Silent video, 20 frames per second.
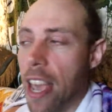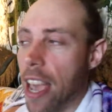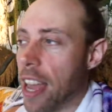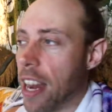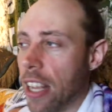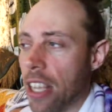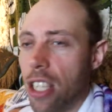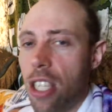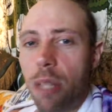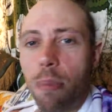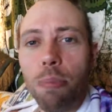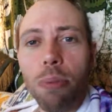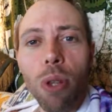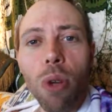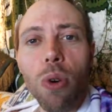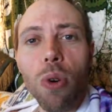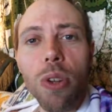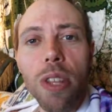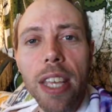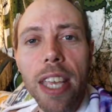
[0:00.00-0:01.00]
and
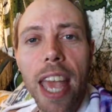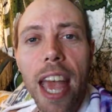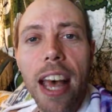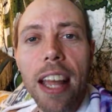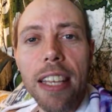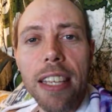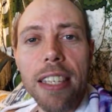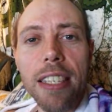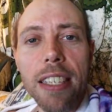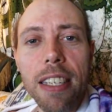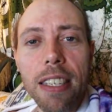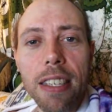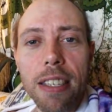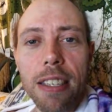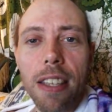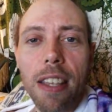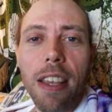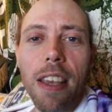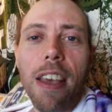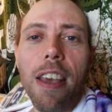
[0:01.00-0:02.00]
explore the
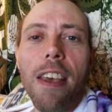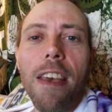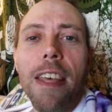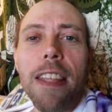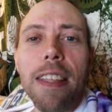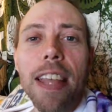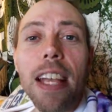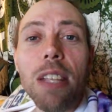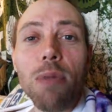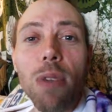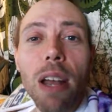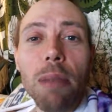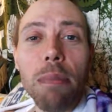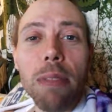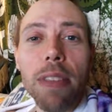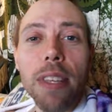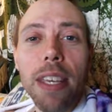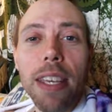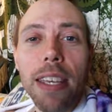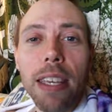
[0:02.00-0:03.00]
galaxies. That's what I've
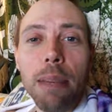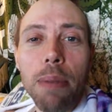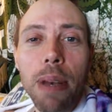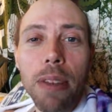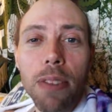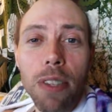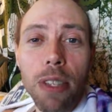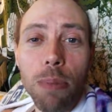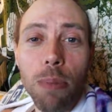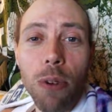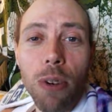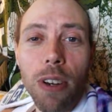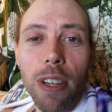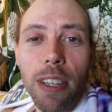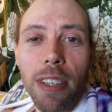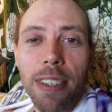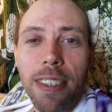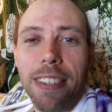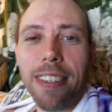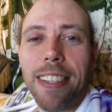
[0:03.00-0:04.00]
been thinking about this
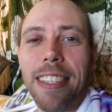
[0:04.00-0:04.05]
morning.